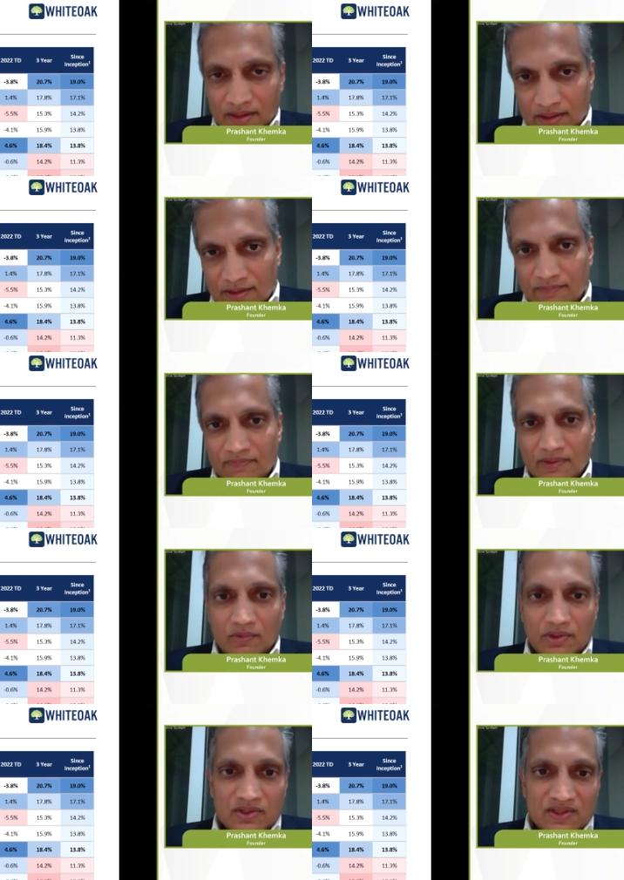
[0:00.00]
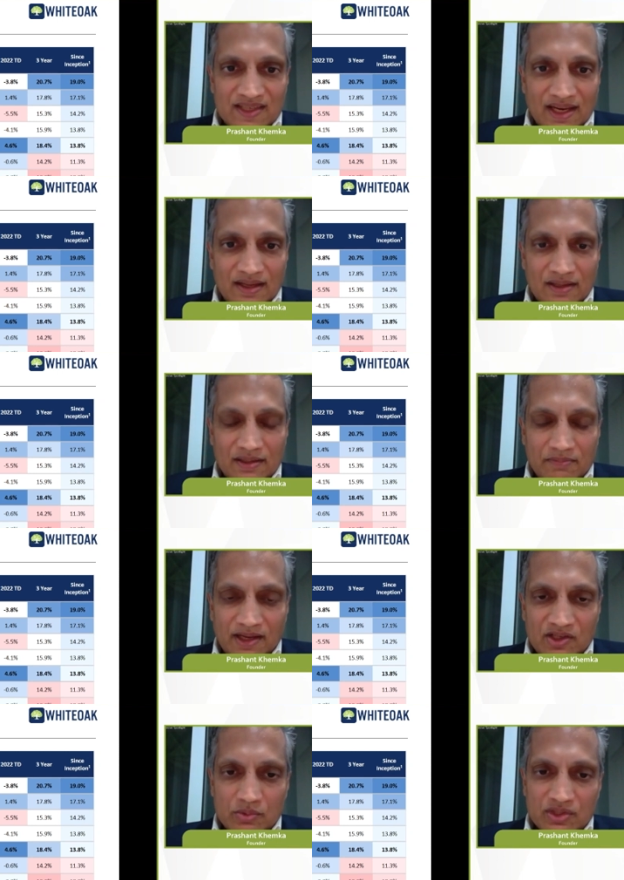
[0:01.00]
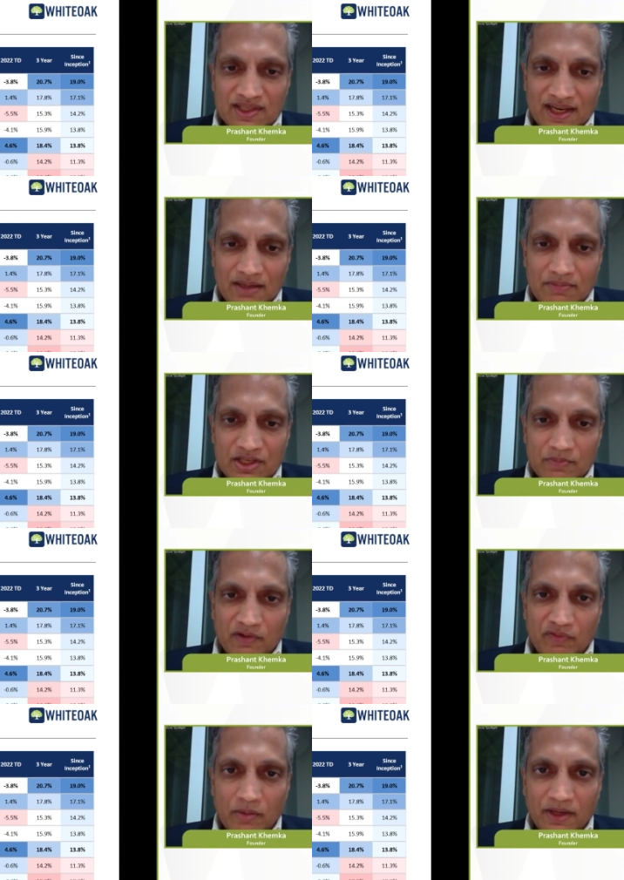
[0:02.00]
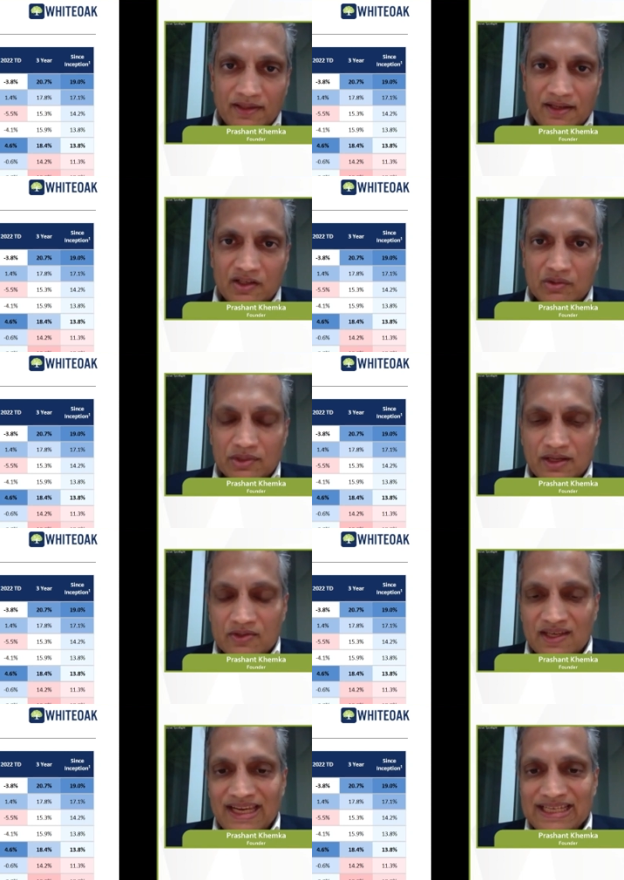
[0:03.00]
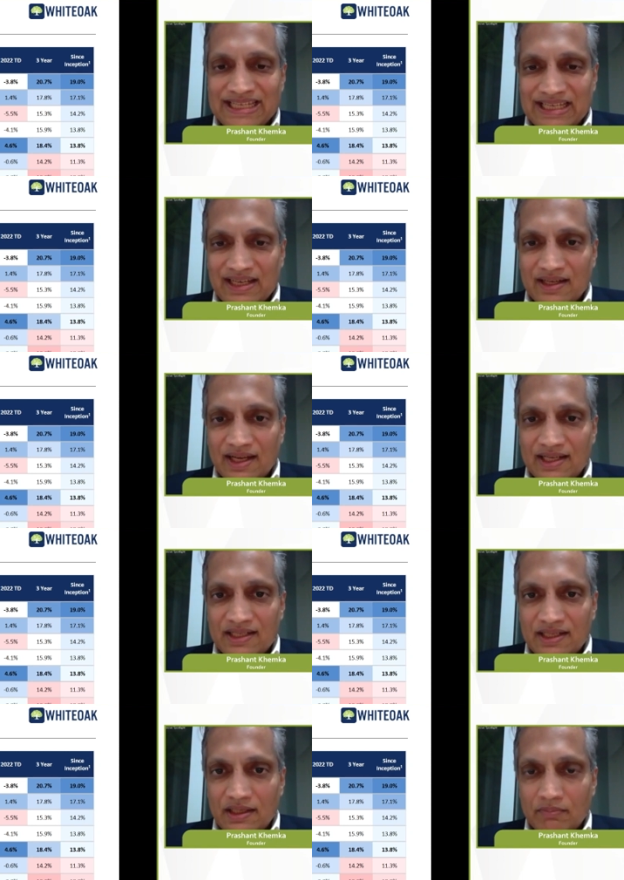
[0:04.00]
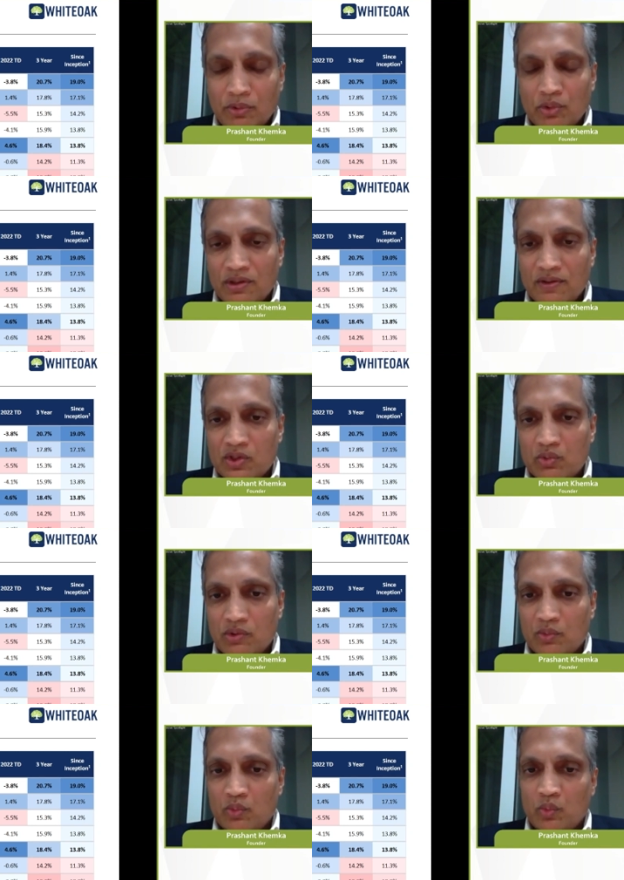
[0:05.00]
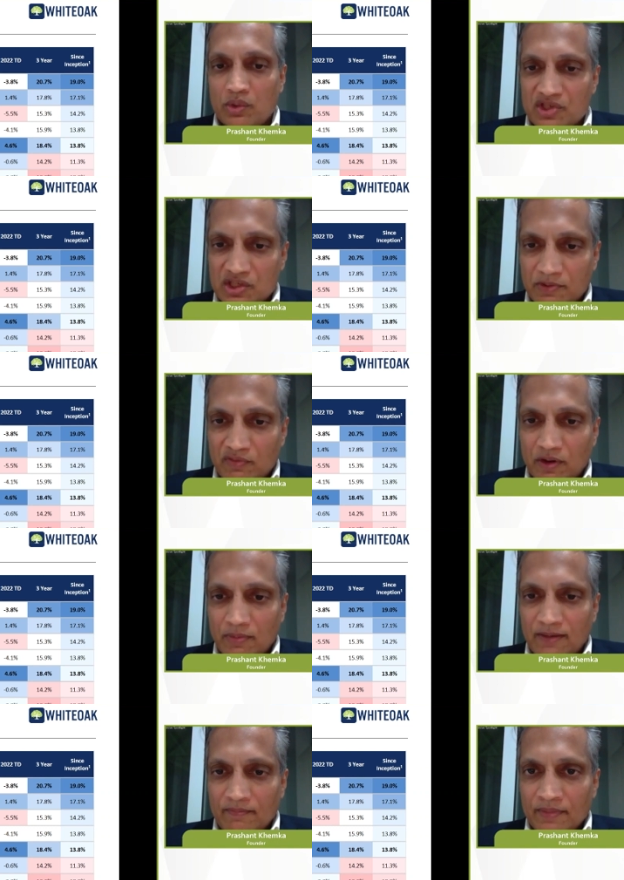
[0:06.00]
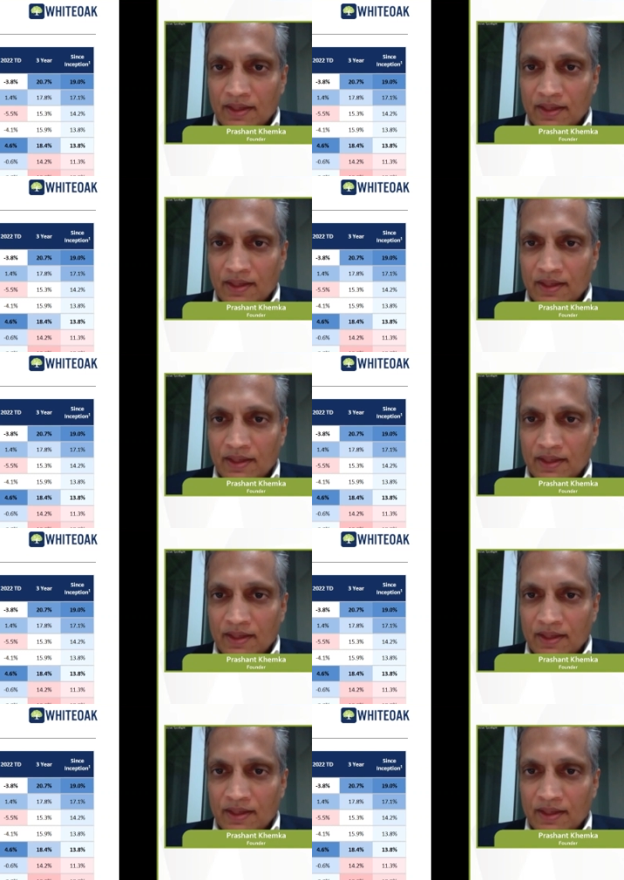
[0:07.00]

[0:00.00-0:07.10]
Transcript: the manager was second best performing. Then in 2018 and 19, both years were worst performing.